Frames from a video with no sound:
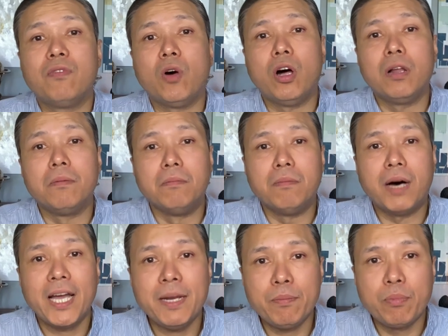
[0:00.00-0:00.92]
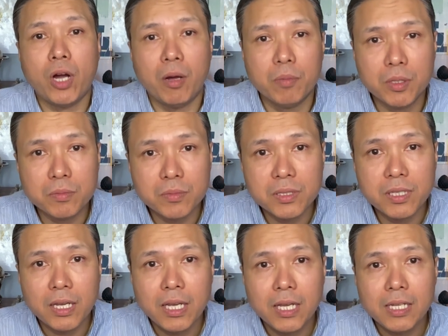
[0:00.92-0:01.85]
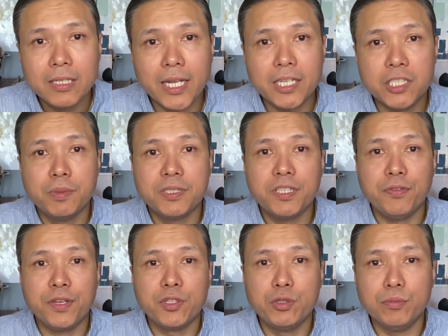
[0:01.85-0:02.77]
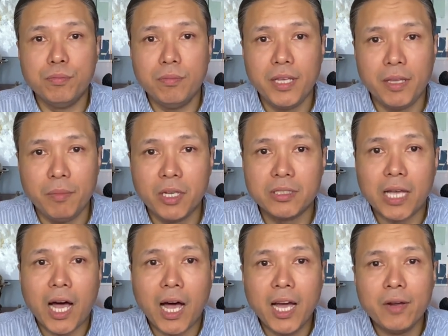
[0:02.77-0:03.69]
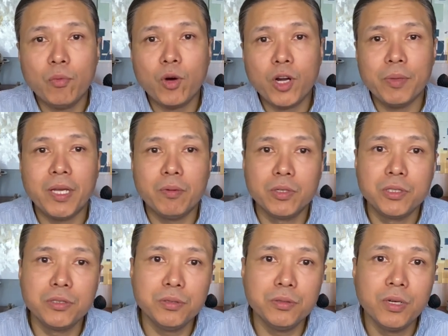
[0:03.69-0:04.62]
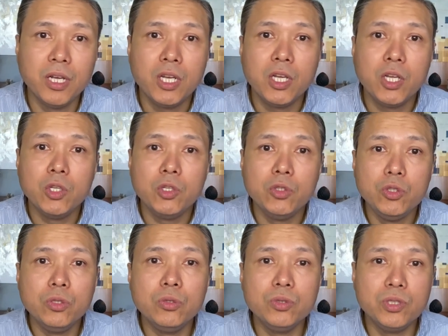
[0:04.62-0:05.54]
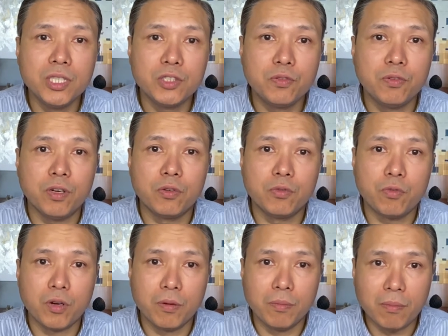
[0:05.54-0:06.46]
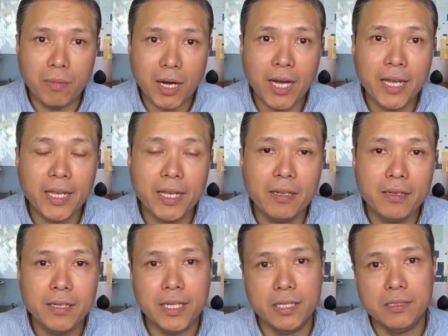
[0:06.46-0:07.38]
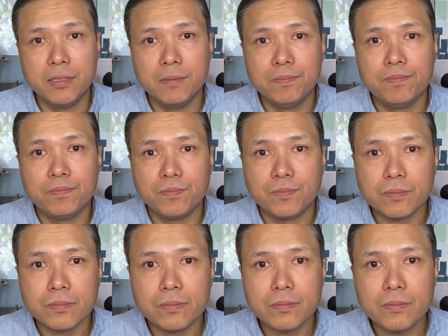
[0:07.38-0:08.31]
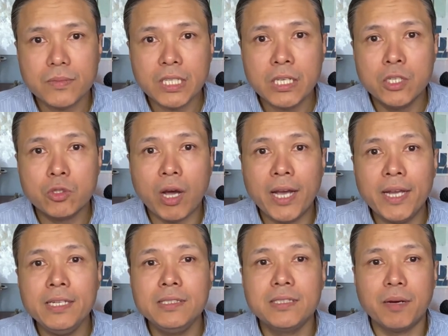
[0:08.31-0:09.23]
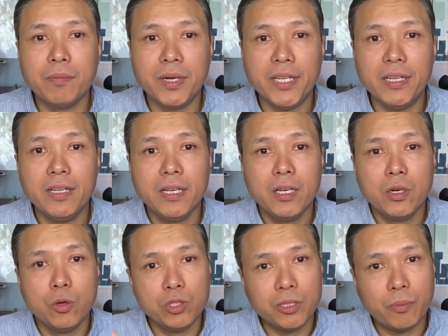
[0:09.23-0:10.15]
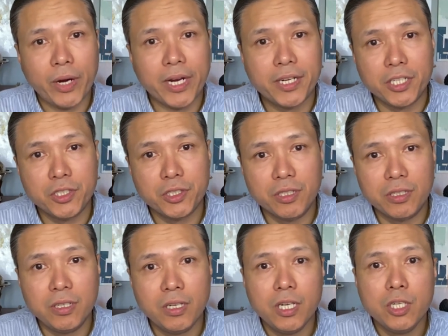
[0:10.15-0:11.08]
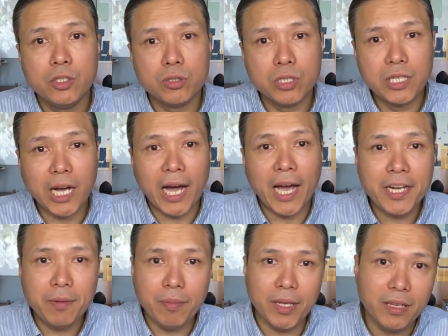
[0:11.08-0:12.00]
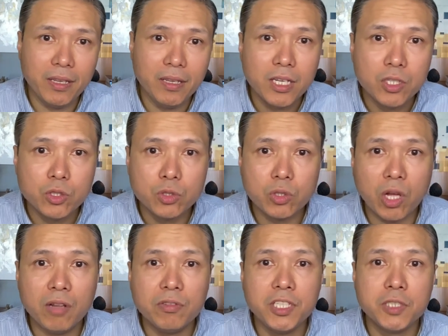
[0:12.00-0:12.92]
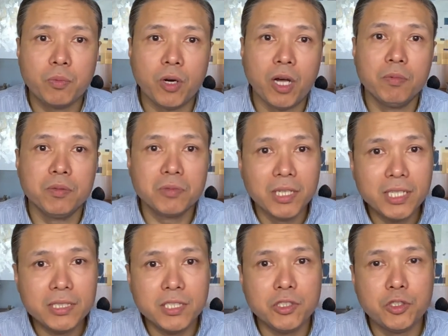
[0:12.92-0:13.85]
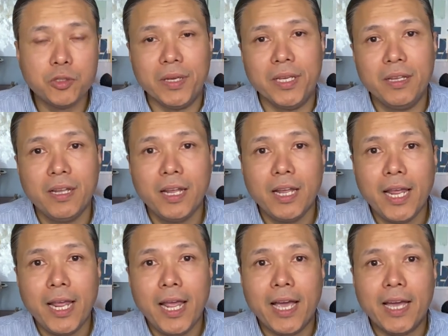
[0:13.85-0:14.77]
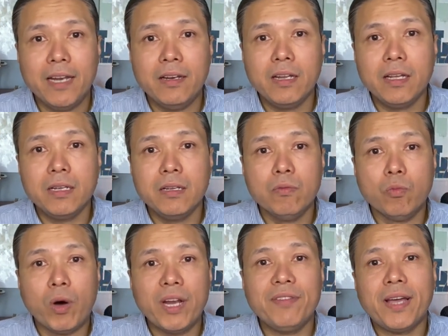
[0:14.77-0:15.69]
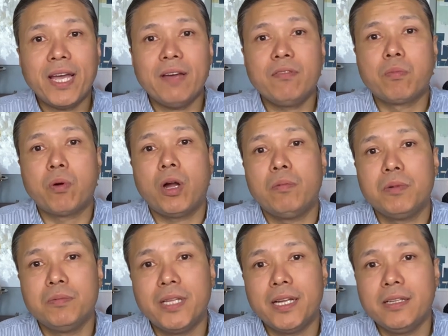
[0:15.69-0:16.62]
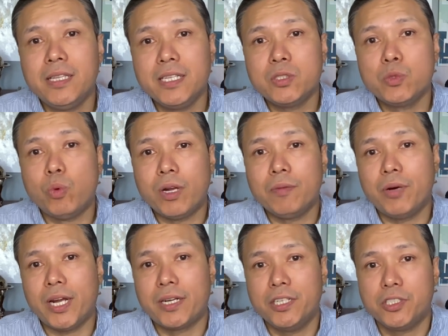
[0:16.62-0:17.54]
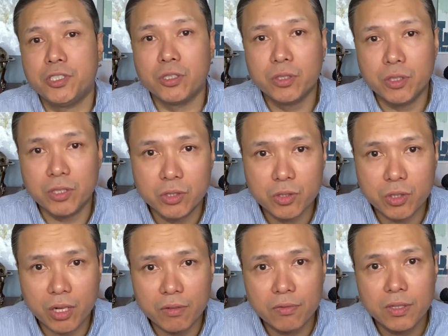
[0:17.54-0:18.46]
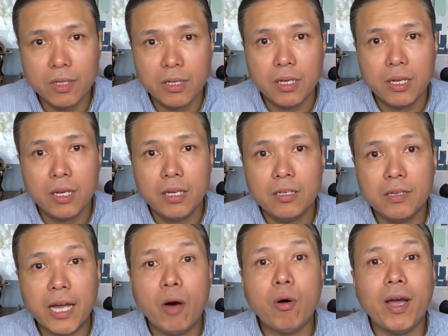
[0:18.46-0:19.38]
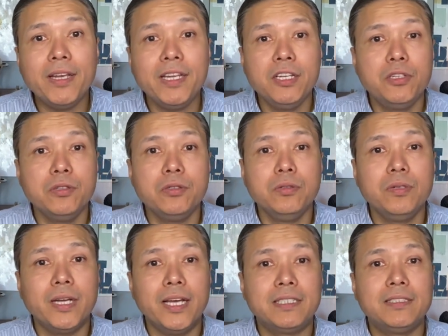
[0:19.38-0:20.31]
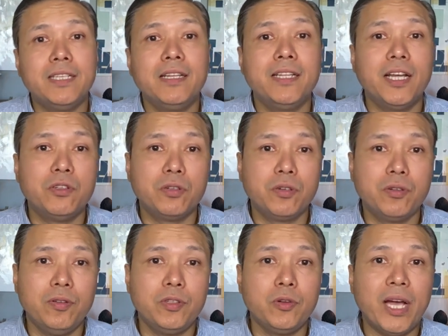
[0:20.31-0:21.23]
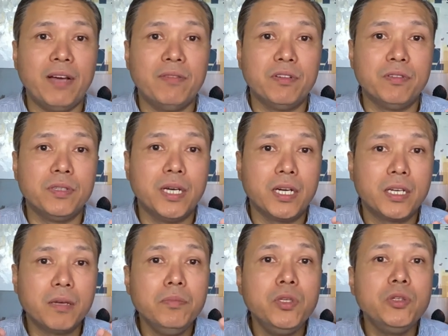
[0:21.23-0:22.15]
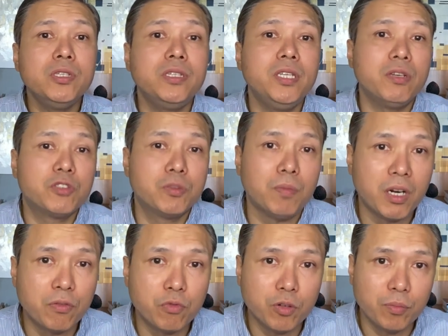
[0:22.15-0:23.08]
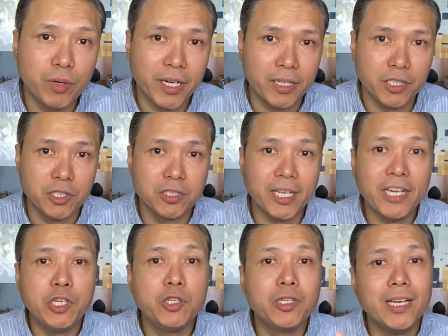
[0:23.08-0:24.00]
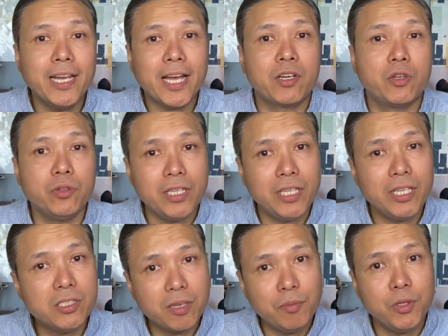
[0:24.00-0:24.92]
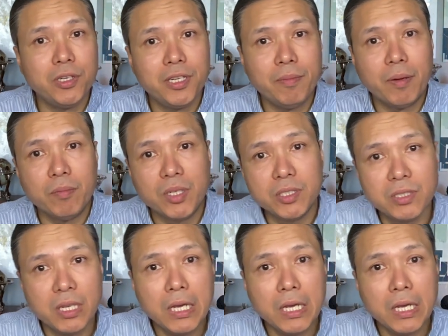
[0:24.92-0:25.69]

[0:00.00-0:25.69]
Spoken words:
all my problems that is specific to me, because I want to be able to use this phone for my needs. So I need somebody who is a practitioner to guide me to solve these problems, listen to me. And what if I have a problem that this one practitioner couldn't solve? Now I need to extend that to have a community of smartphone practitioners. I need to connect to these community members